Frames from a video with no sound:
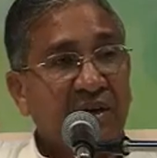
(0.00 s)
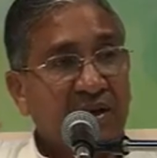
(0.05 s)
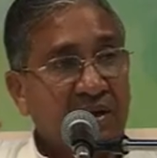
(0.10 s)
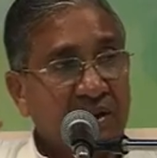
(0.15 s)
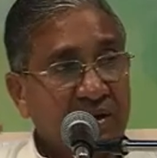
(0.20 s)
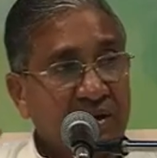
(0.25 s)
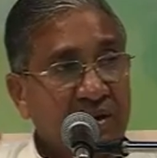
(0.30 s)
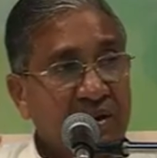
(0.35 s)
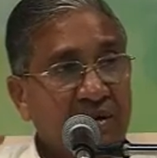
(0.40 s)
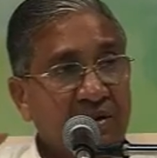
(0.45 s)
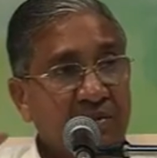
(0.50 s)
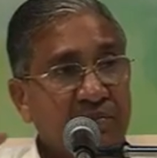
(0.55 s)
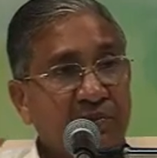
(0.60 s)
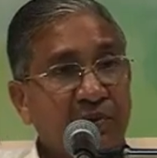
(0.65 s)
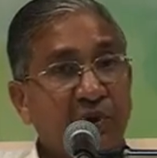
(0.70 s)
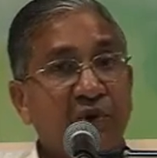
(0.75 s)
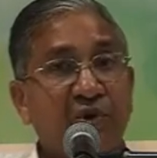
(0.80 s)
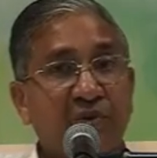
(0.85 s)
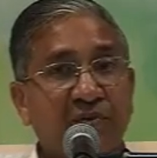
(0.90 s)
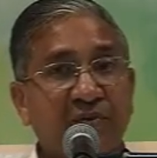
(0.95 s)
uh,
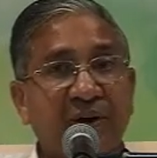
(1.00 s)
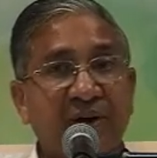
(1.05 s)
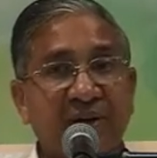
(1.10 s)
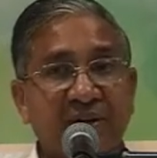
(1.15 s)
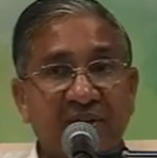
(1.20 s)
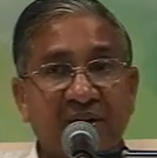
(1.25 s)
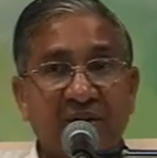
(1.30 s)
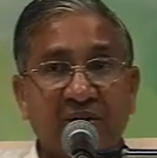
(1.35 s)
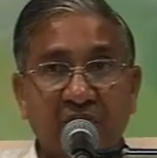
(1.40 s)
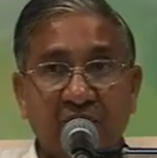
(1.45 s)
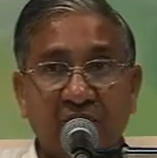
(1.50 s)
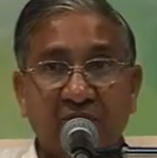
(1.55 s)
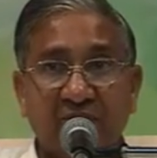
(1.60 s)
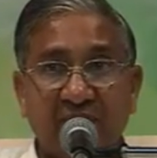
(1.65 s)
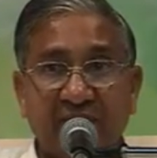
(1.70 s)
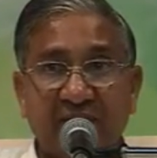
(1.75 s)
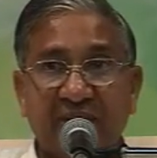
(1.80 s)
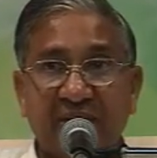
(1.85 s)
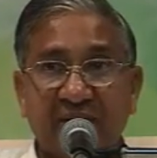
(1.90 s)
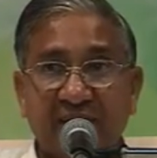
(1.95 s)
pure water, good
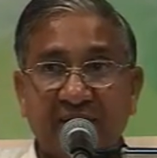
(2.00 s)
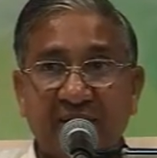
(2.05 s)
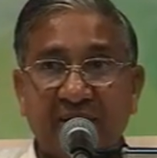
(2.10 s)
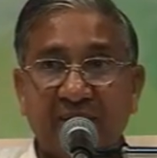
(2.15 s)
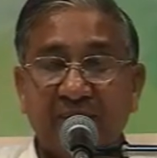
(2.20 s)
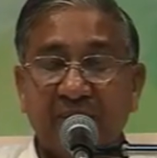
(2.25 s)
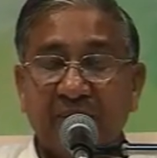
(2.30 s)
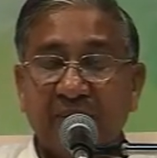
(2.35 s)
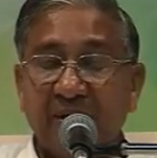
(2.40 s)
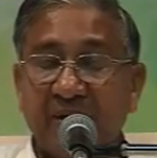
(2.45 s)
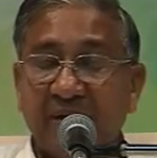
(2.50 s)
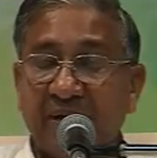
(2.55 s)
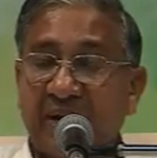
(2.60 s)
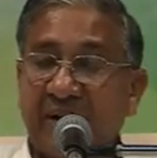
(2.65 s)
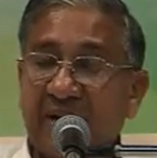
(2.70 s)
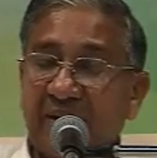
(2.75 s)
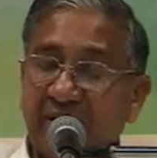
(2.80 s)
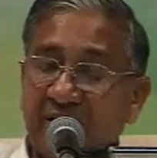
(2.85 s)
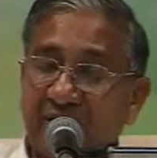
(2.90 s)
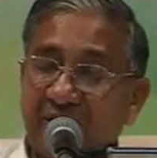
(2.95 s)
water,
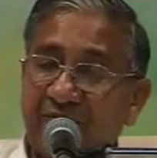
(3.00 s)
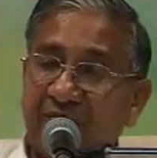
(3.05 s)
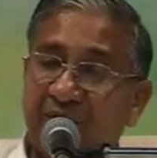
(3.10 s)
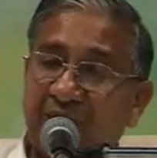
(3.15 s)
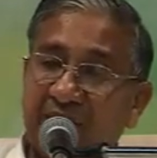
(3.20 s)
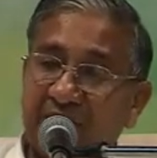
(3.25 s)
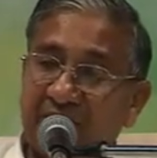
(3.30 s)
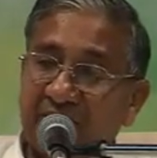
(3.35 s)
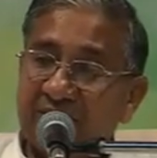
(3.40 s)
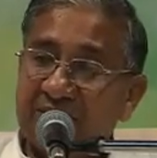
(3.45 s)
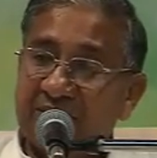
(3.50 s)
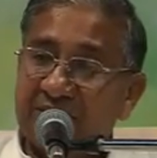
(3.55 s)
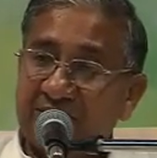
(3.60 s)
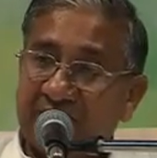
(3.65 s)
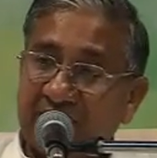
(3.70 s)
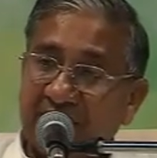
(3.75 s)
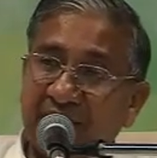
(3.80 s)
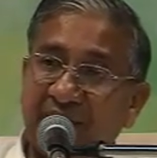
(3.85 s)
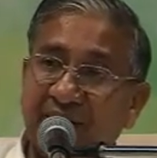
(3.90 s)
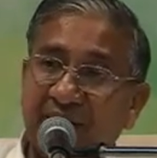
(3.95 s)
and if water is
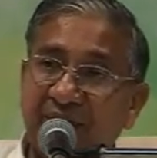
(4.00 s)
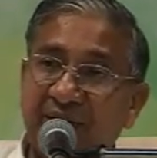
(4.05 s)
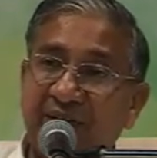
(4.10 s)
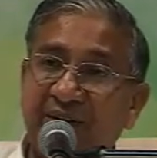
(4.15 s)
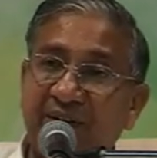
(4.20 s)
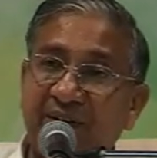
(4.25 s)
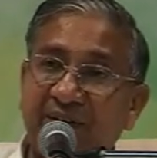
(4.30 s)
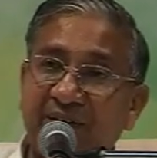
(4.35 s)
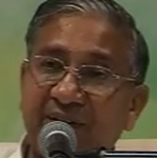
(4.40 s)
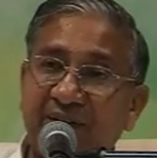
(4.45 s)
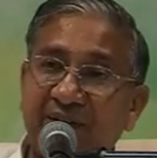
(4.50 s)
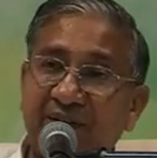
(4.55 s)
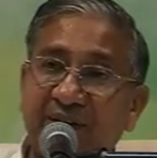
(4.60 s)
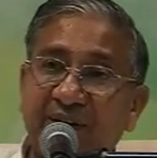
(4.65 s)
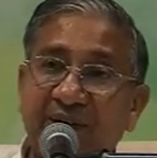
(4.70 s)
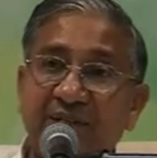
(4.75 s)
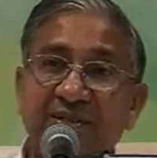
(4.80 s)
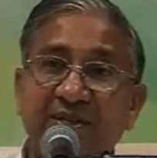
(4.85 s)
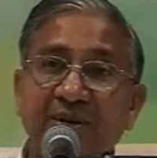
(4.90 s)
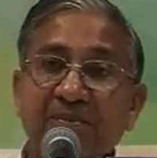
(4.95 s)
stagnated
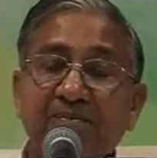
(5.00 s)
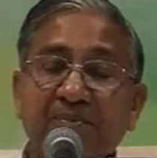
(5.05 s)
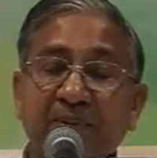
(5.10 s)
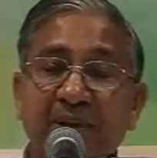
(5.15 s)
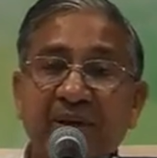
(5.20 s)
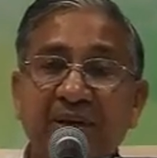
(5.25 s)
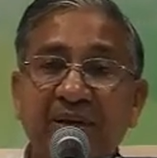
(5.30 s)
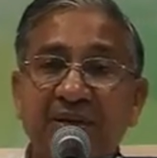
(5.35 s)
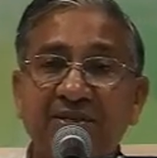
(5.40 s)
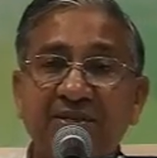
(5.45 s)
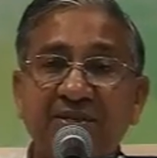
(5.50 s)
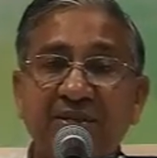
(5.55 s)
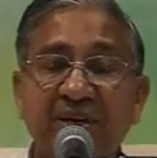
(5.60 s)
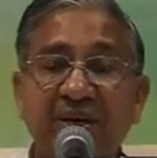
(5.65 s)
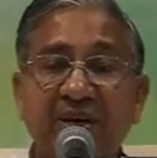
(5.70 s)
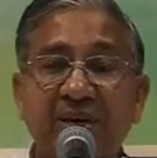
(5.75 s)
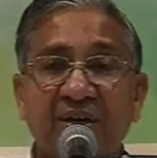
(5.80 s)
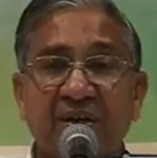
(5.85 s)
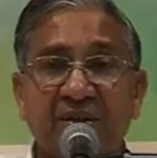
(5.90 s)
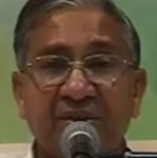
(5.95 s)
at some place,
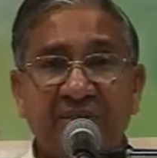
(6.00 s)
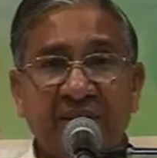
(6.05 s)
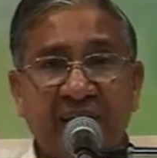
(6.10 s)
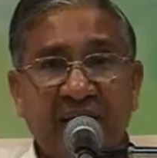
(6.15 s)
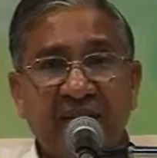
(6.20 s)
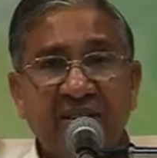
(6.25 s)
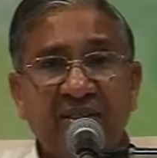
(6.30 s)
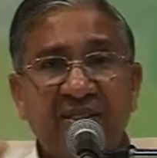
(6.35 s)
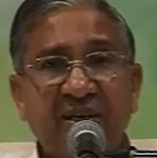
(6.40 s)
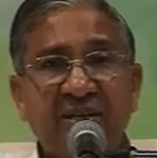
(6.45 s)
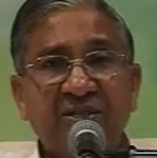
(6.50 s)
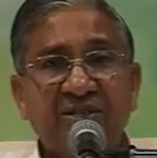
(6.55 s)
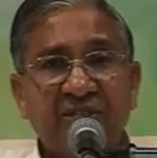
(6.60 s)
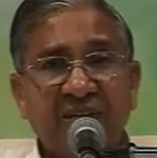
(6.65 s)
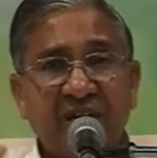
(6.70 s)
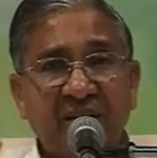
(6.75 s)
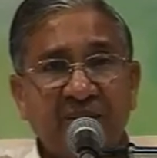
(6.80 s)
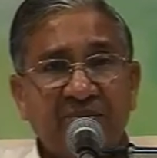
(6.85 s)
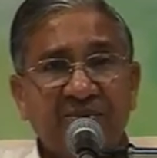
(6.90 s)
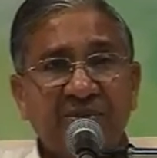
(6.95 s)
then the
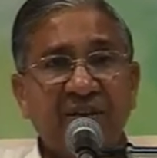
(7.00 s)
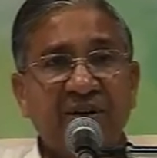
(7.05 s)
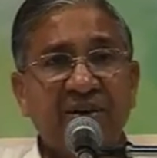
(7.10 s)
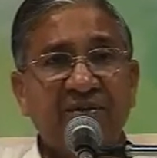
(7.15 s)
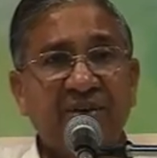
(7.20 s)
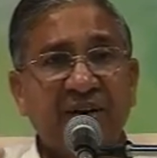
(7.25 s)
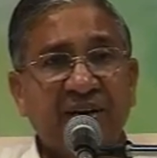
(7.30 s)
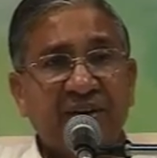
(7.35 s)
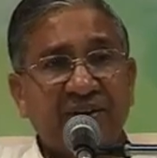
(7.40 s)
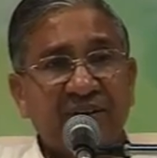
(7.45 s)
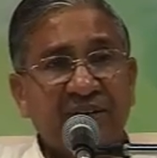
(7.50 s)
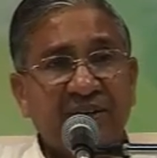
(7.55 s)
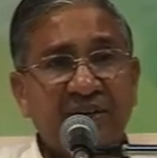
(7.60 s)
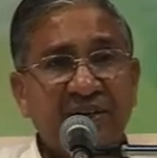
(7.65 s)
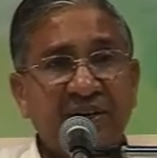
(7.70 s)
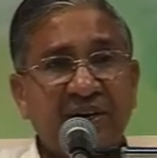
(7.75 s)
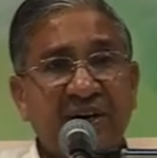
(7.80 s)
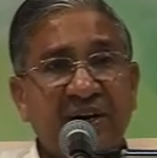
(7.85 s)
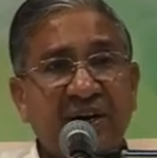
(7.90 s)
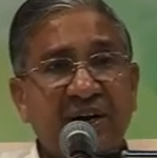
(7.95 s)
germs and
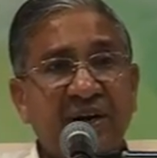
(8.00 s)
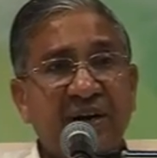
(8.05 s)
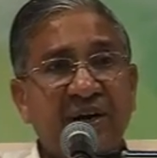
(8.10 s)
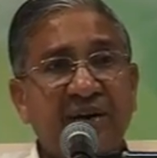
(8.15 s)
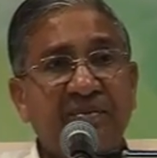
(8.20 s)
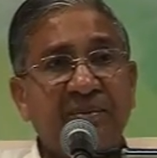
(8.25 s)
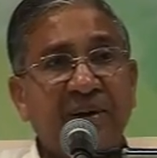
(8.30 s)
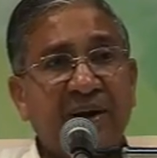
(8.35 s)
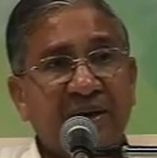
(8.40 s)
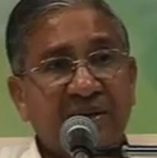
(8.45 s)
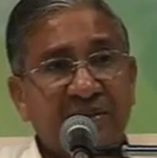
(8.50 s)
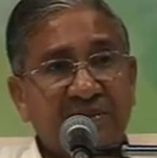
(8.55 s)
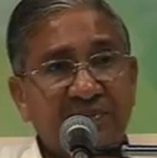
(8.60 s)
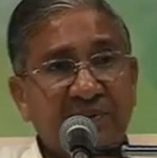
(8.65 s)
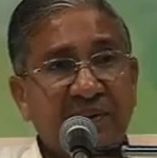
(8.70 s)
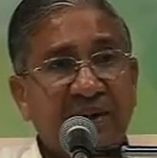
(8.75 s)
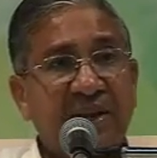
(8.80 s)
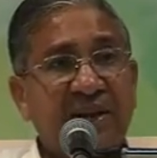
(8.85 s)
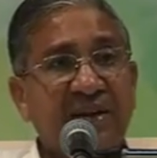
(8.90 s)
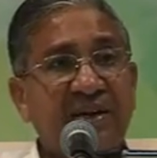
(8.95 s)
bacteria and bad
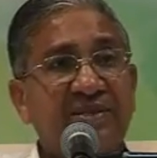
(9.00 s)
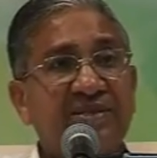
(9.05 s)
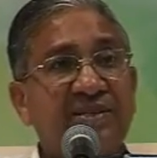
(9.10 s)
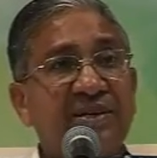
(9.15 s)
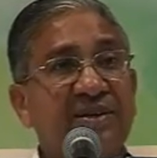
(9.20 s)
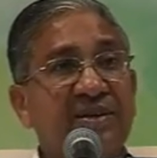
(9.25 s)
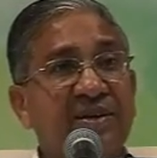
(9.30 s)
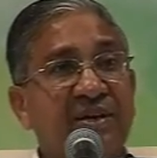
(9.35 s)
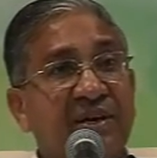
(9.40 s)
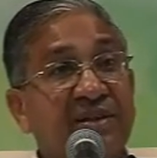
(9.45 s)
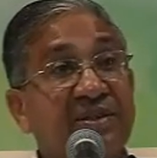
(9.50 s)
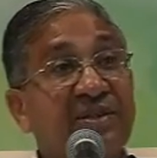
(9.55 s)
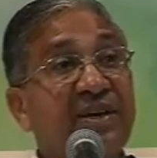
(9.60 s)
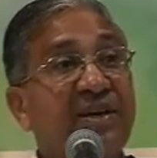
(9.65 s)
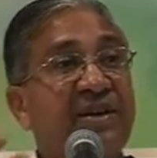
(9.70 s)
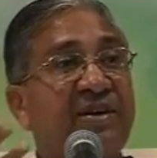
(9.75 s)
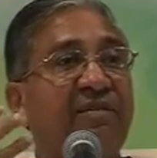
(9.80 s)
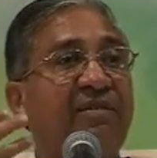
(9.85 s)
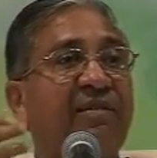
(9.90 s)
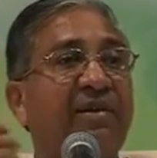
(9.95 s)
smell, etc.,
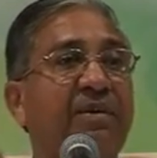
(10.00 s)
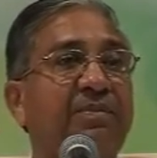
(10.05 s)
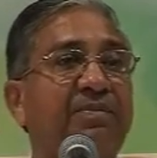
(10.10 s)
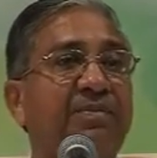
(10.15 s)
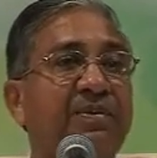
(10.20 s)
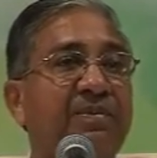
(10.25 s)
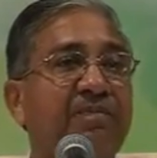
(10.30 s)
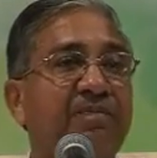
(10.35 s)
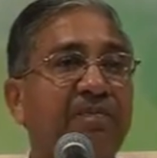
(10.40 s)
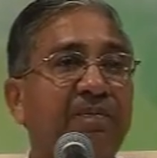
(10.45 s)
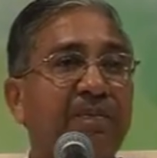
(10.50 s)
they develop.